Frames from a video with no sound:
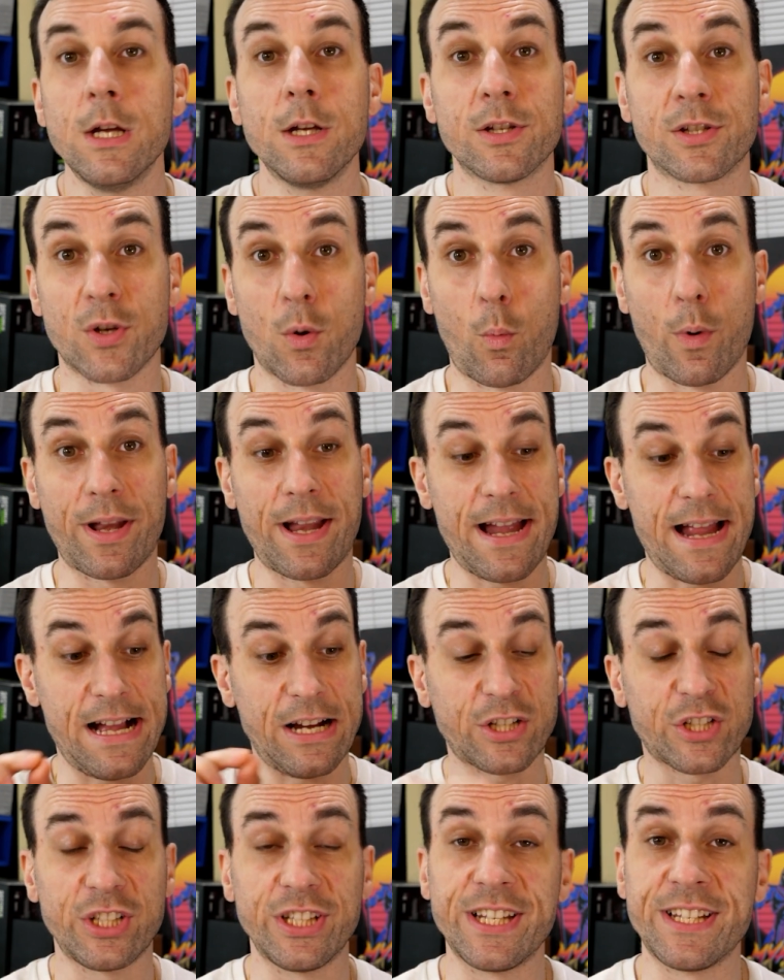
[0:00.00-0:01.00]
So what I
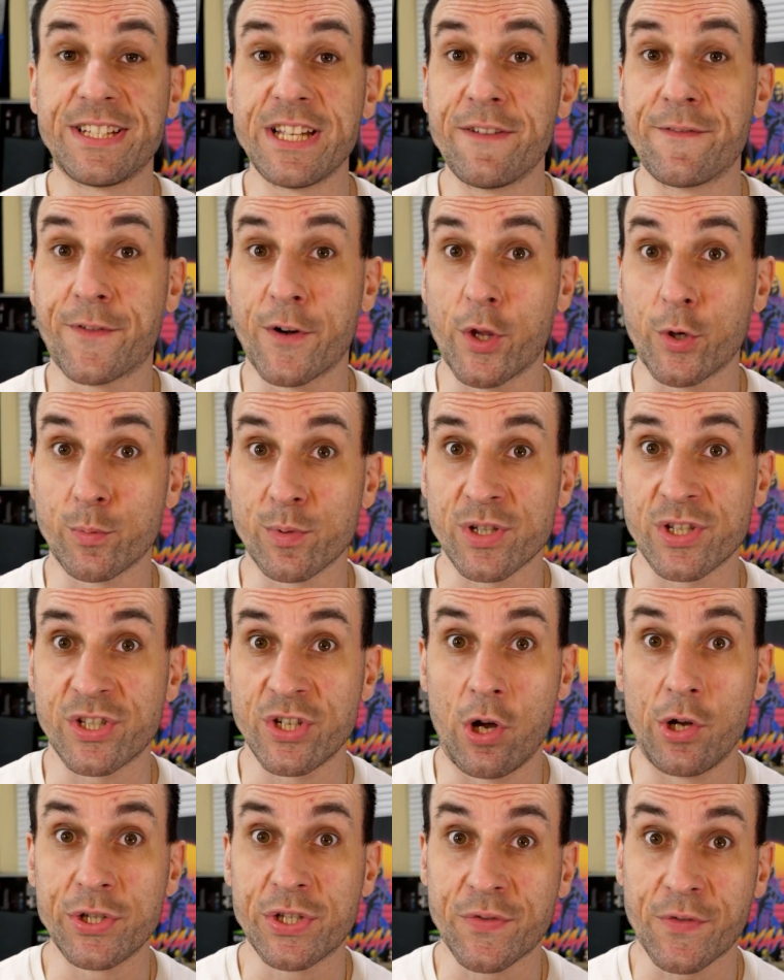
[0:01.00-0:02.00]
actually did for the
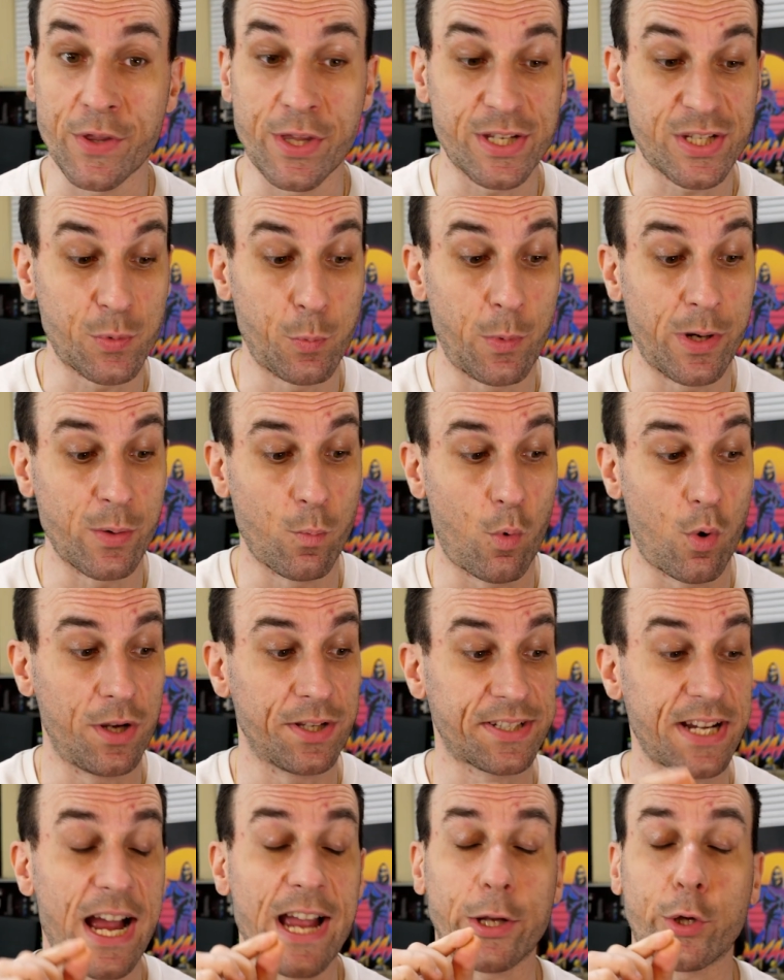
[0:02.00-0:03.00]
results for this one was
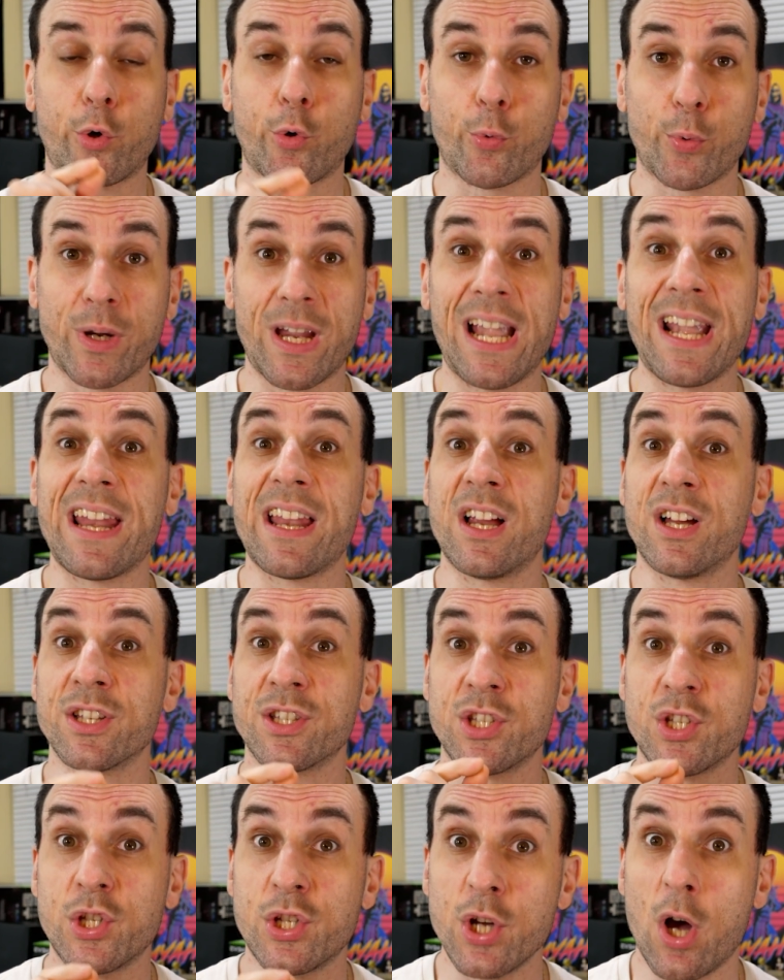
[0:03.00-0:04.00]
I created a
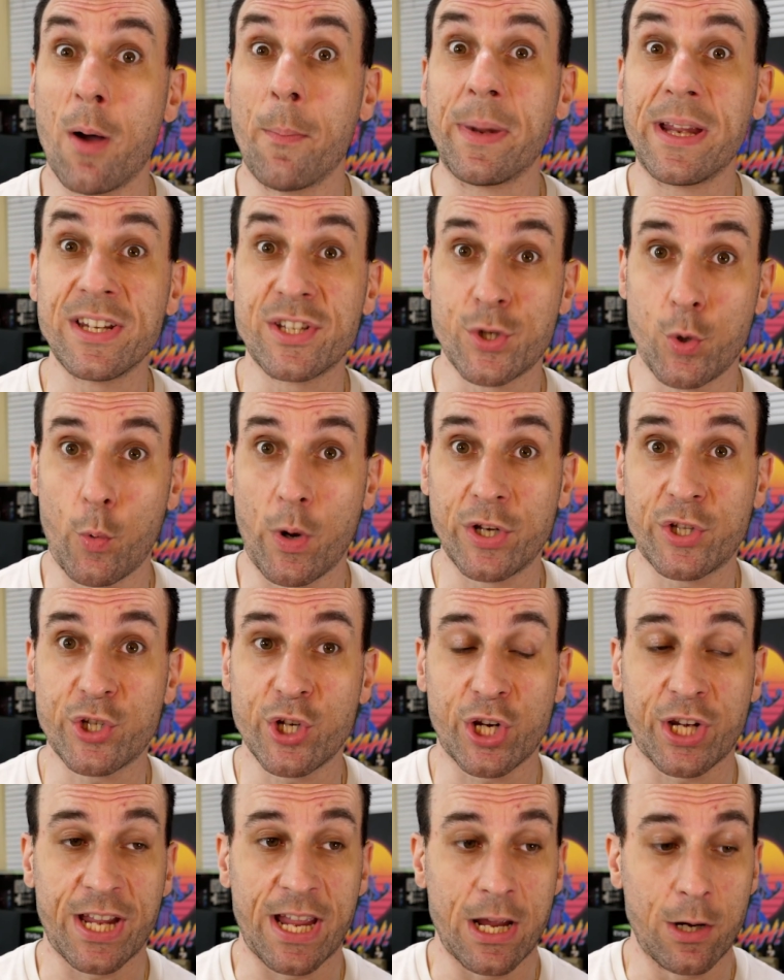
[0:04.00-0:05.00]
dummy Twitch
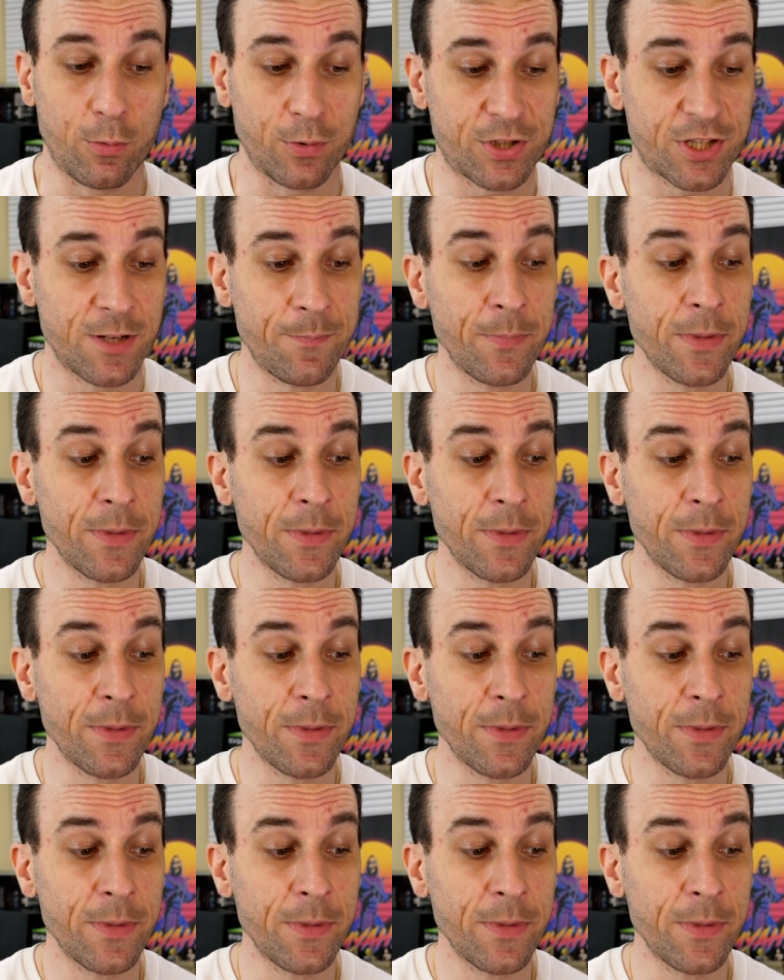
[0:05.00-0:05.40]
account